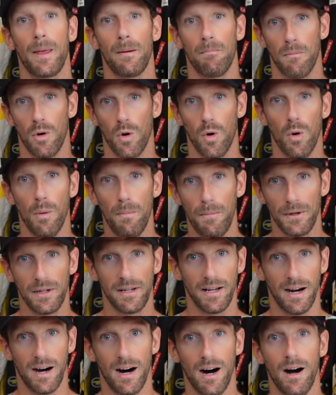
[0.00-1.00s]
more open
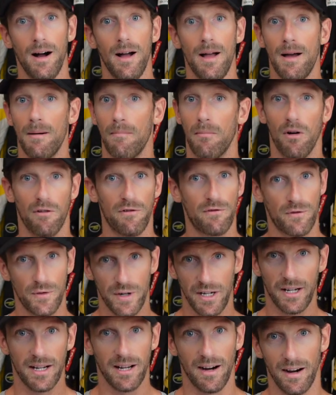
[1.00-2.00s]
they are, more
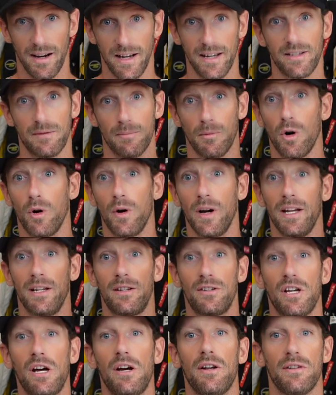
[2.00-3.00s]
free the car is, more
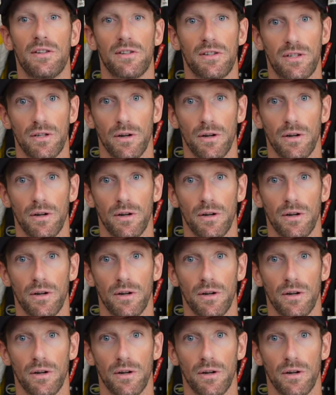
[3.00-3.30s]
it turns.